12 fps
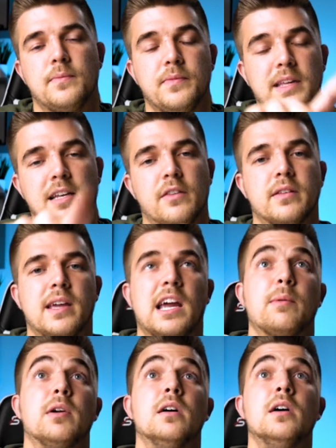into the
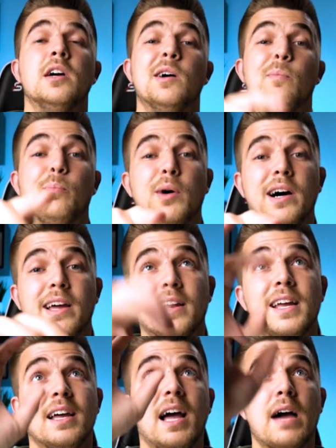camera.
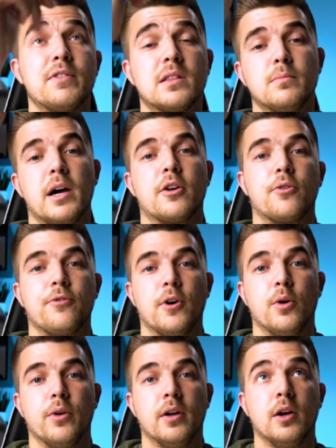But having the
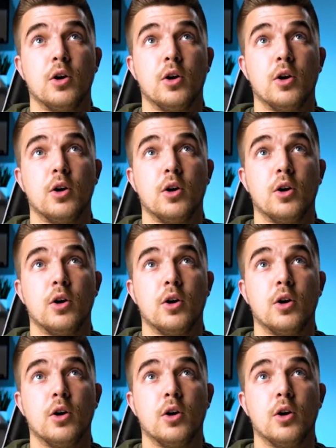microphone